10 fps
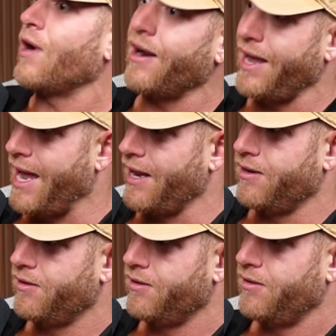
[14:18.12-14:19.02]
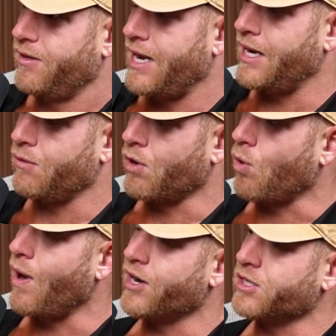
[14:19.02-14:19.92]
out ahead. Yeah. And it
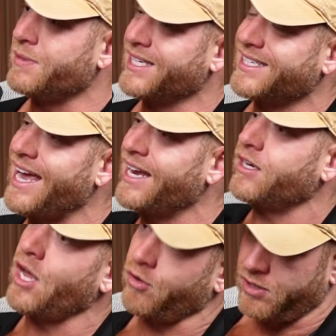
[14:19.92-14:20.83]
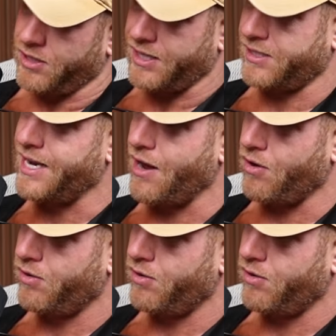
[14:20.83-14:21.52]
requires me saying no to this now.